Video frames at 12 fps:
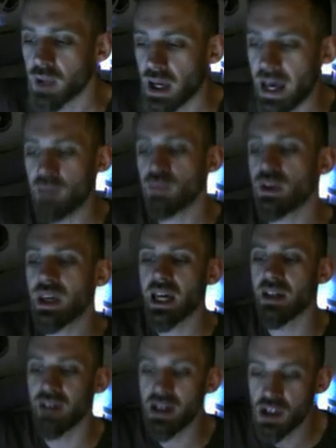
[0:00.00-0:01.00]
Every
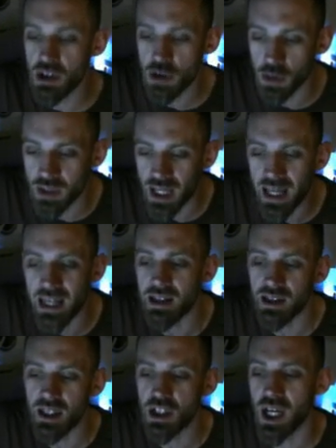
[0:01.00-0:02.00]
year, engines update.
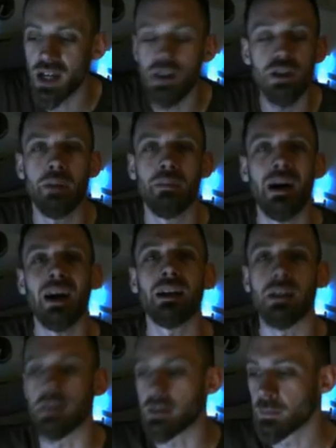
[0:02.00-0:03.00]
They change their
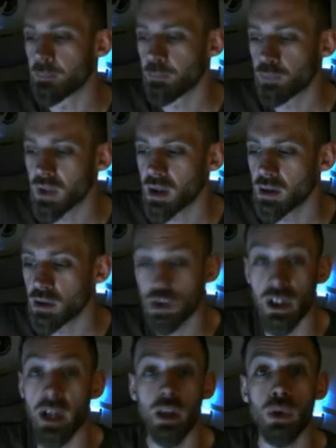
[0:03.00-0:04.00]
mind, just
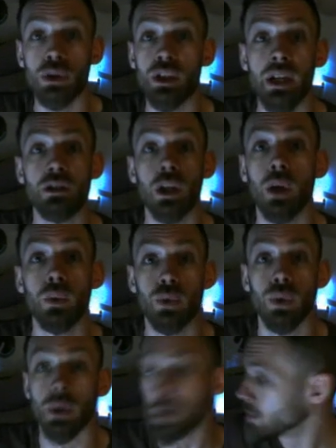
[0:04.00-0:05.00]
like your chess coach
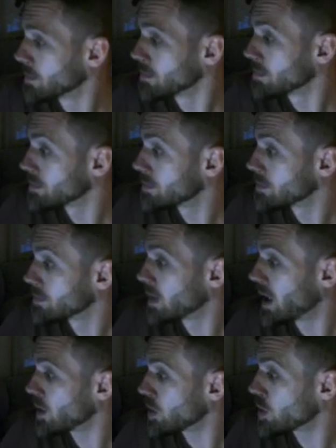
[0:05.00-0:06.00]
would.
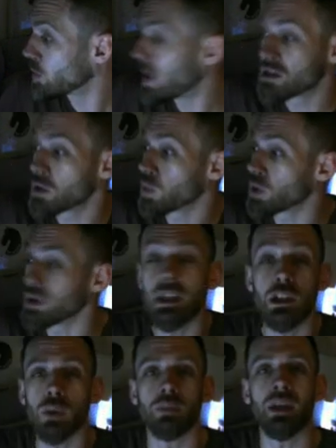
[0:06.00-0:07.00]
Right? Otherwise they wouldn't need
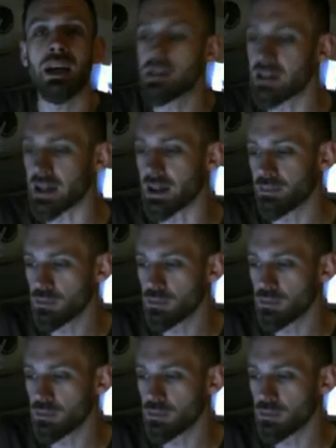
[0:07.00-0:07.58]
to update it.